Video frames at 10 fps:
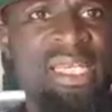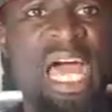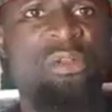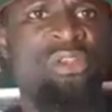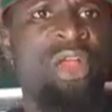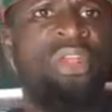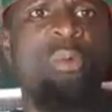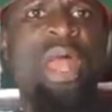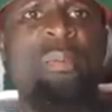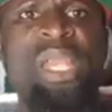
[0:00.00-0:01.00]
Na
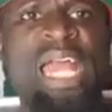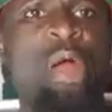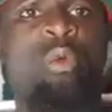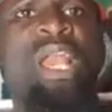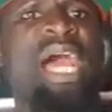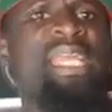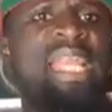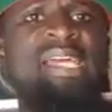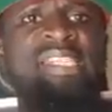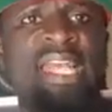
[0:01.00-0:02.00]
shishishwe we mu na yankola
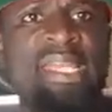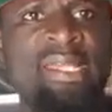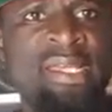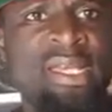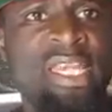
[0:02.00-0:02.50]
ni na say.